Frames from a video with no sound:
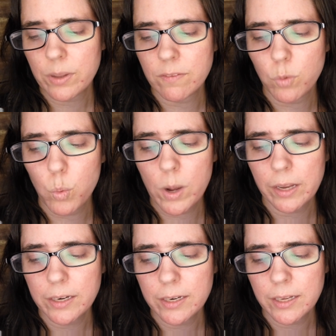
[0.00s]
We have
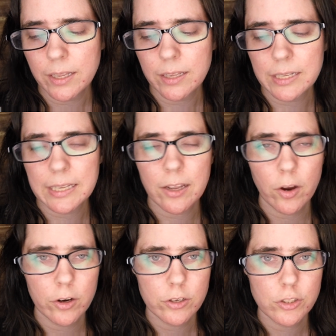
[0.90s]
1
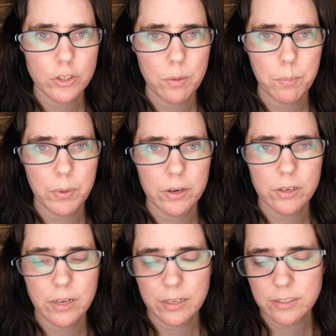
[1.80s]
large
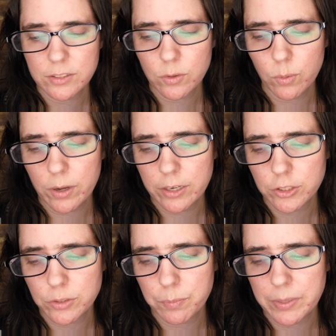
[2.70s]
butternut
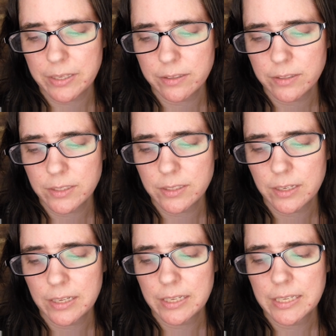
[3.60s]
squash peeled,
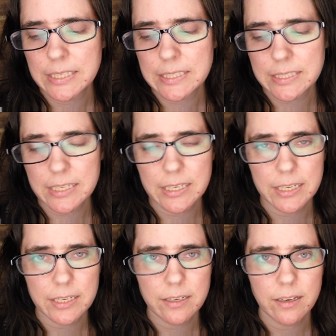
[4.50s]

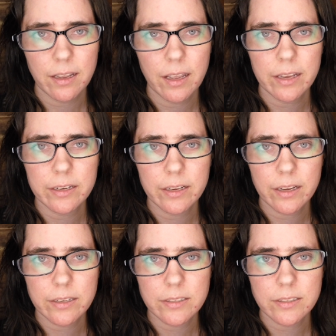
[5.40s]
seeded, and
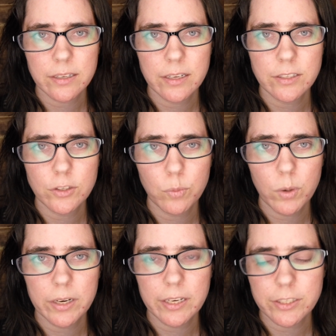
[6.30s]
cut into
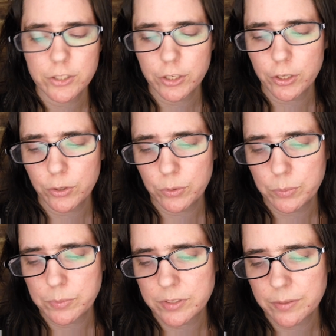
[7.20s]
1-inch
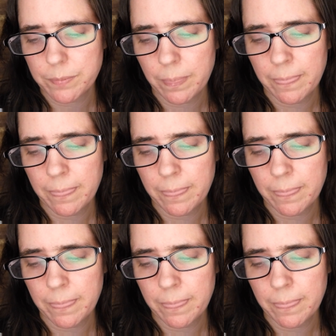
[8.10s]
cubes.